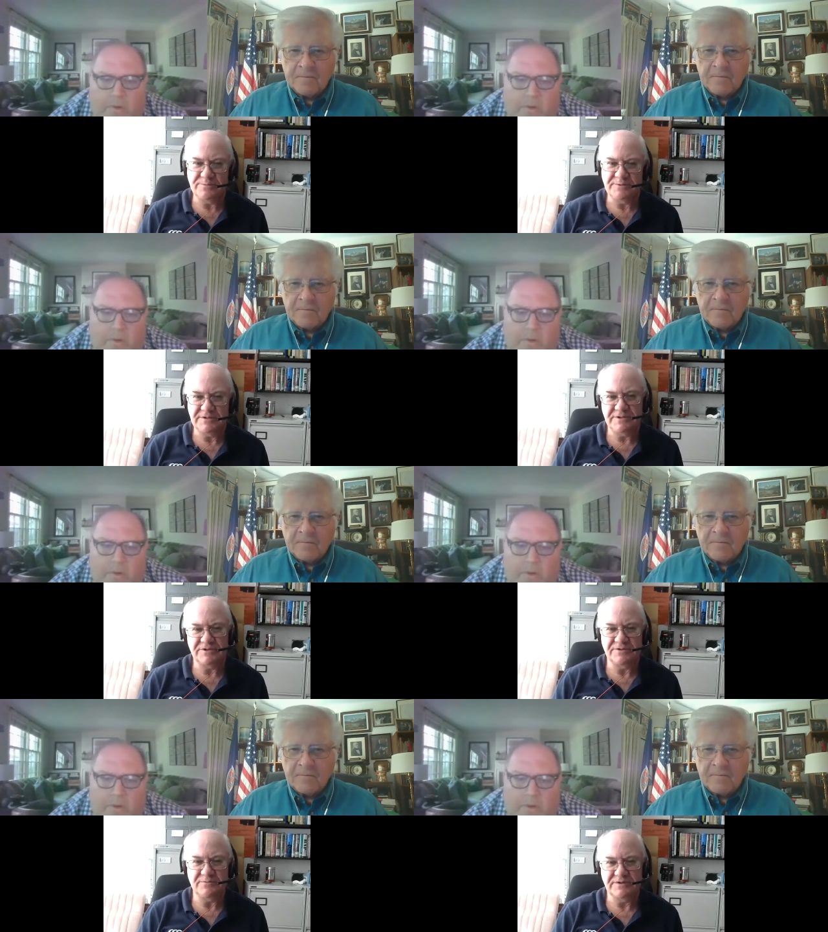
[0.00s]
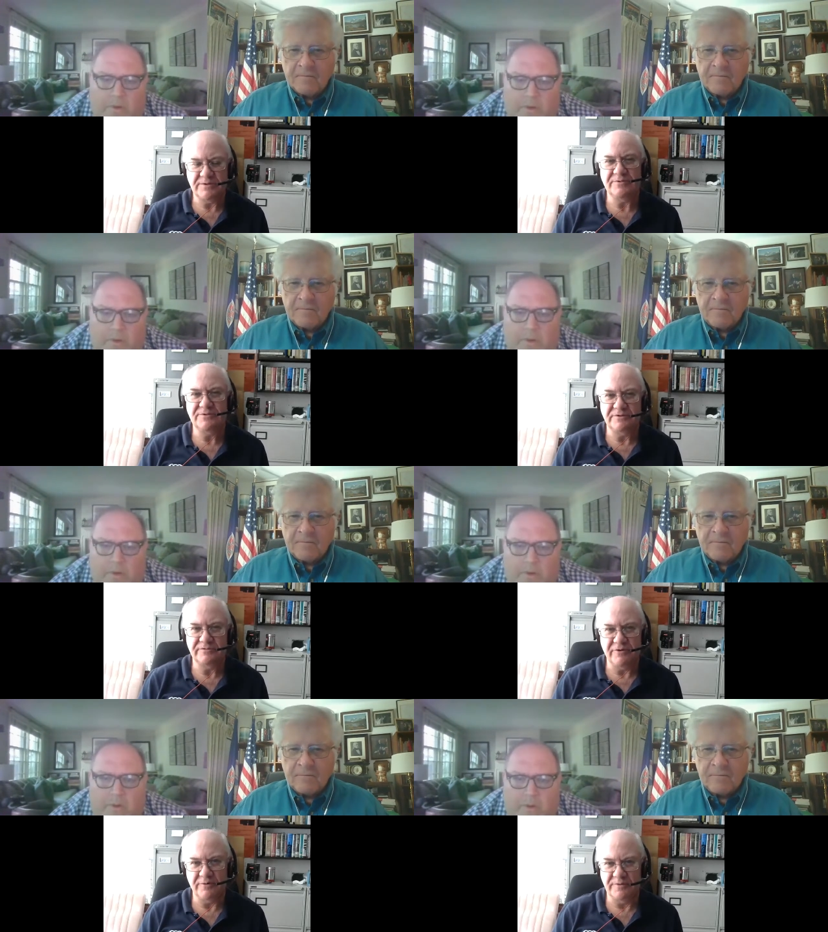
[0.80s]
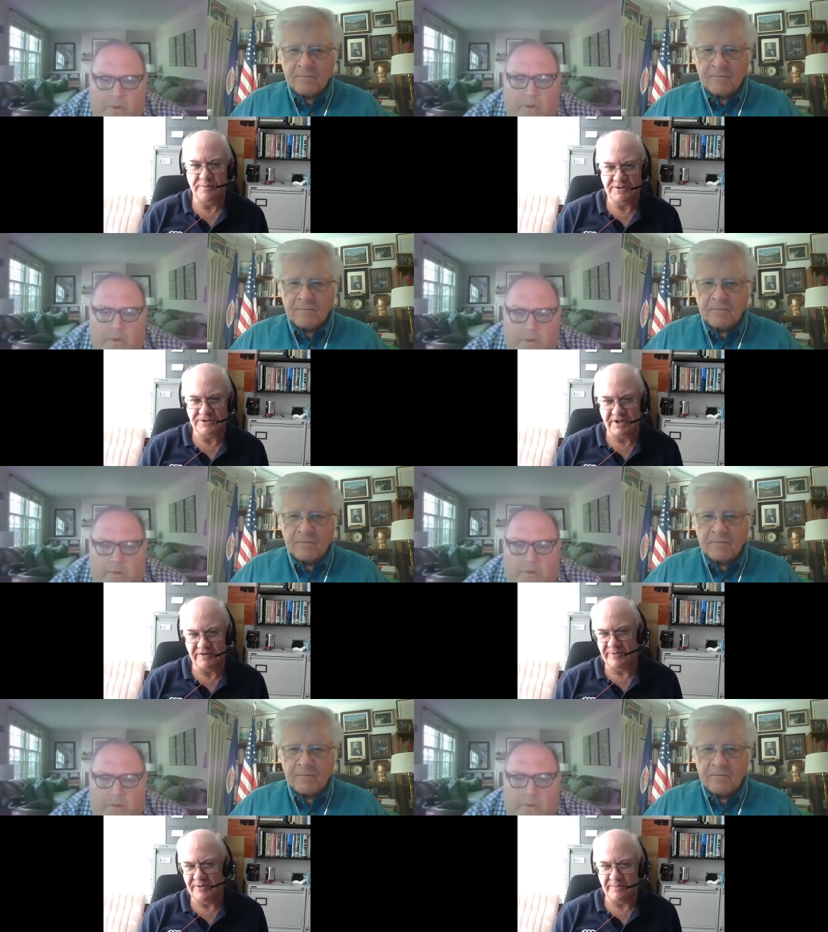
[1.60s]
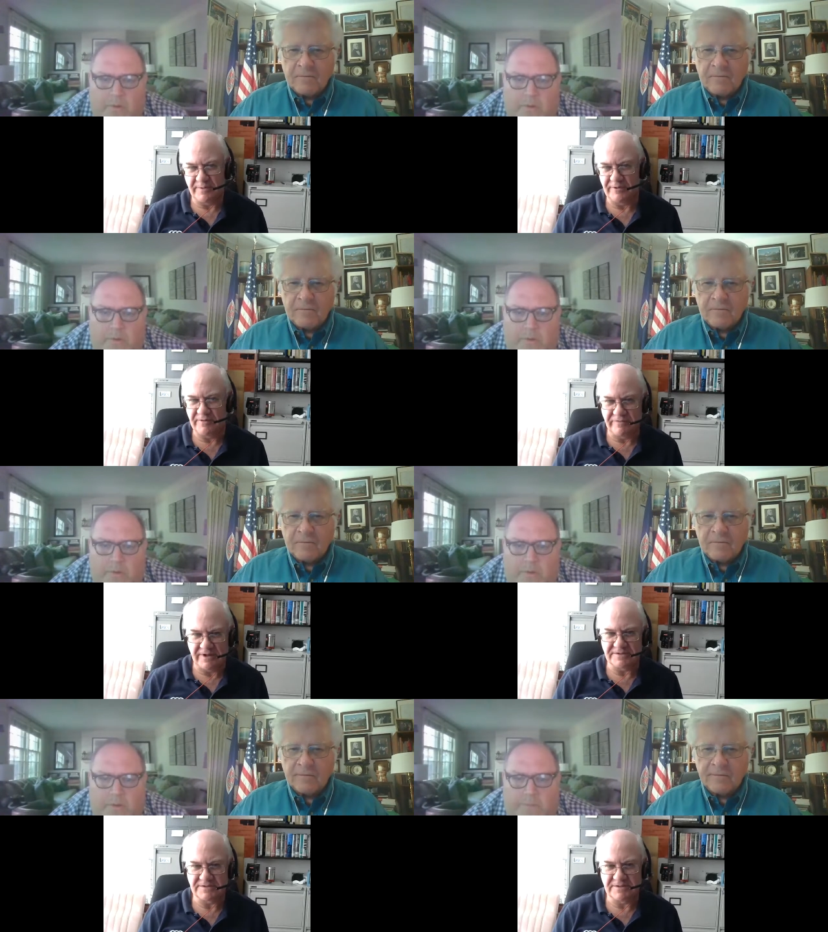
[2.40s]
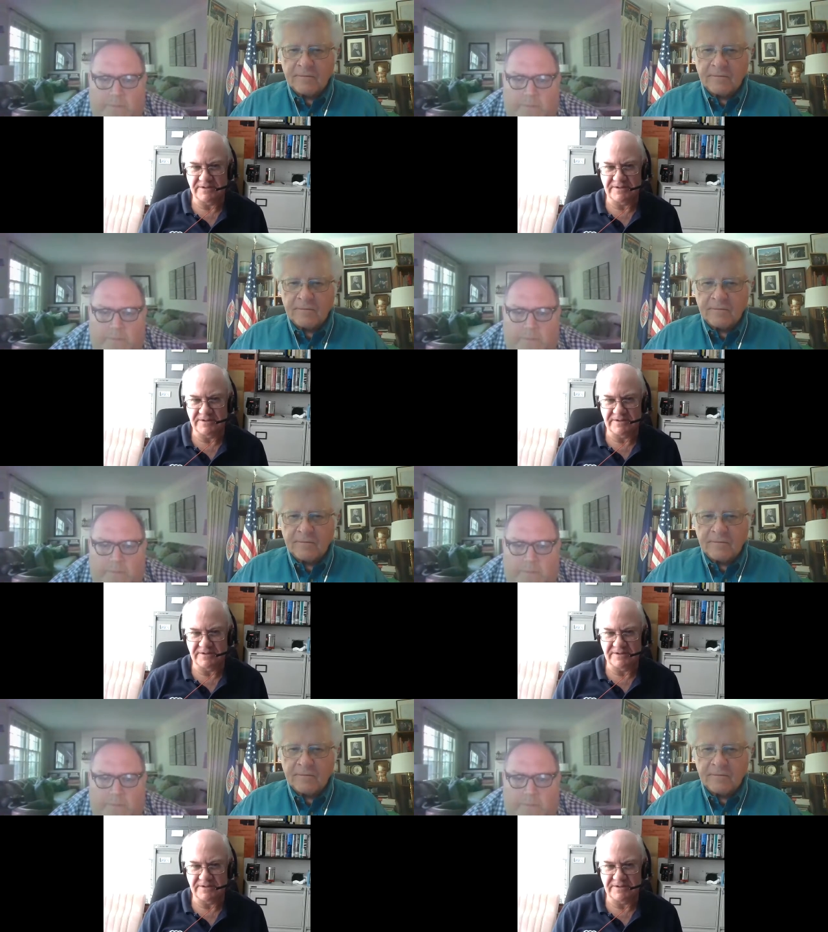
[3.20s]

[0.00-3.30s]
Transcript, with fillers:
Speaker 1: position was able to inform the British government about events and